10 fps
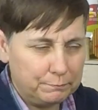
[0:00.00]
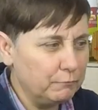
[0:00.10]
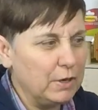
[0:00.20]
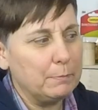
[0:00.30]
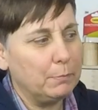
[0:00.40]

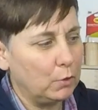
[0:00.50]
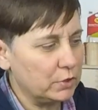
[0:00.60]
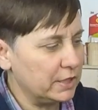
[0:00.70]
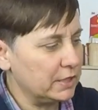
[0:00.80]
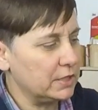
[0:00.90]
ring
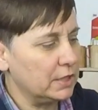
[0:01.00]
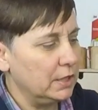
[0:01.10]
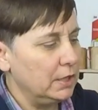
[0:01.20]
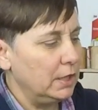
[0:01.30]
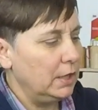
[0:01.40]
boxes,
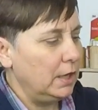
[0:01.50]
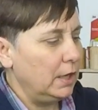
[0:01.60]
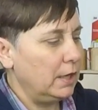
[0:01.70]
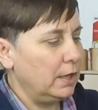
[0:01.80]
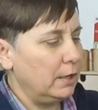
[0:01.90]

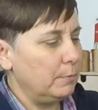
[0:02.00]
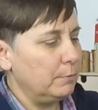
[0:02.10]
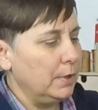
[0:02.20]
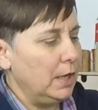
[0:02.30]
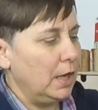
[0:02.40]

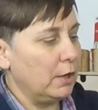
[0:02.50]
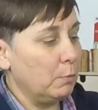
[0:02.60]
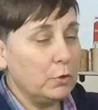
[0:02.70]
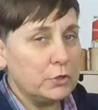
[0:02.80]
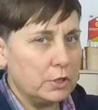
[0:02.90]
and I
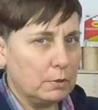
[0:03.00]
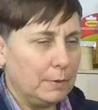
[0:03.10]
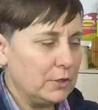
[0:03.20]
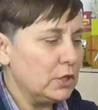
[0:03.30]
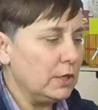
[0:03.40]
wanted
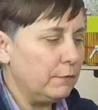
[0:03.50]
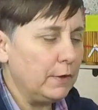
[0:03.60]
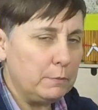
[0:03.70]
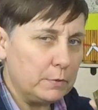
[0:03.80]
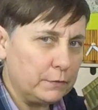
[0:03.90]
them actually
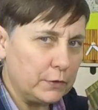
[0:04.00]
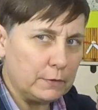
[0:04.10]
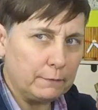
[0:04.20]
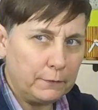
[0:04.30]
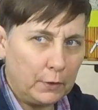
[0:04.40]
for, it was for
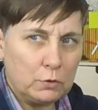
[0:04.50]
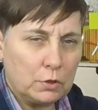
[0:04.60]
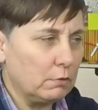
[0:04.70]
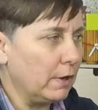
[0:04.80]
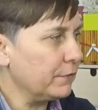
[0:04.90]
some
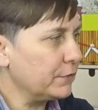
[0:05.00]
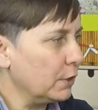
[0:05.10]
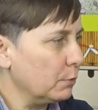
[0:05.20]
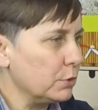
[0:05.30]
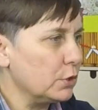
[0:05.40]
photographs
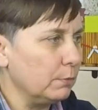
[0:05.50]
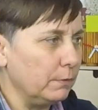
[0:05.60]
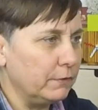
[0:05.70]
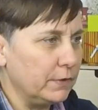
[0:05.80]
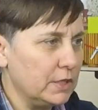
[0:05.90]
that I was
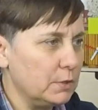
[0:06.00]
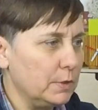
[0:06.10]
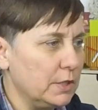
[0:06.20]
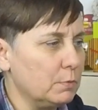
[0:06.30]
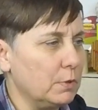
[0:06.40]
doing for this
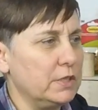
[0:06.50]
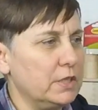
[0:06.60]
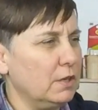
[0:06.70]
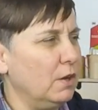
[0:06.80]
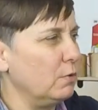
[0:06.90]
week's one. I
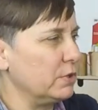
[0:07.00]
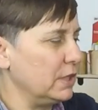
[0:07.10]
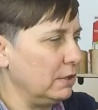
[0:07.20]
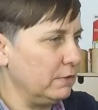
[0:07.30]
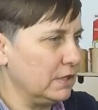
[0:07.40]
did a whole
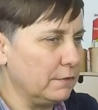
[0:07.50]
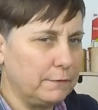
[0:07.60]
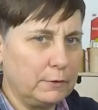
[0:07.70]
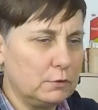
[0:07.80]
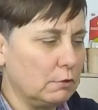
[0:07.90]
series of
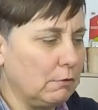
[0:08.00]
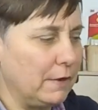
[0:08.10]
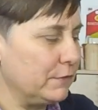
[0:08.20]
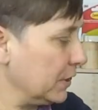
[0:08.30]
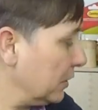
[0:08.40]

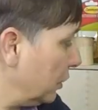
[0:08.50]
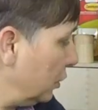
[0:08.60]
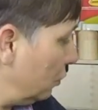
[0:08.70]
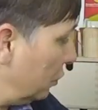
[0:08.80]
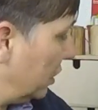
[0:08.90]
photographs, and I
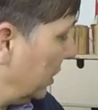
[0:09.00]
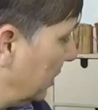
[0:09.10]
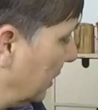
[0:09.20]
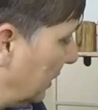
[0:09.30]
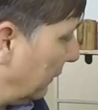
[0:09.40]
used
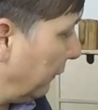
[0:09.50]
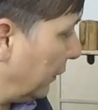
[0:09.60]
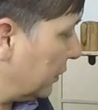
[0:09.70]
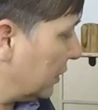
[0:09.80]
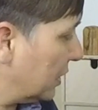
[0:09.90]
the
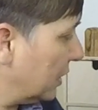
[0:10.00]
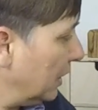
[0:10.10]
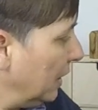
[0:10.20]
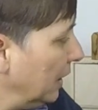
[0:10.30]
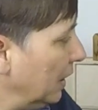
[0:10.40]
different
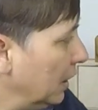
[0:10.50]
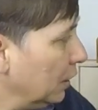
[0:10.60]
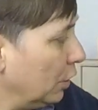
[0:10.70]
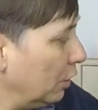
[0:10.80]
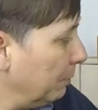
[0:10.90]

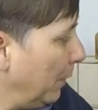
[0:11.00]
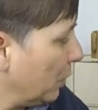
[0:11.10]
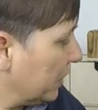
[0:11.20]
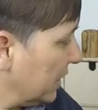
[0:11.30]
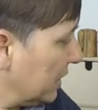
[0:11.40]
coloured
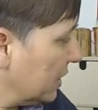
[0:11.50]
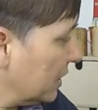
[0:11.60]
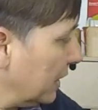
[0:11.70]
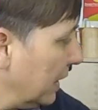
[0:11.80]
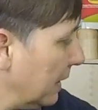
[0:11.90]
boxes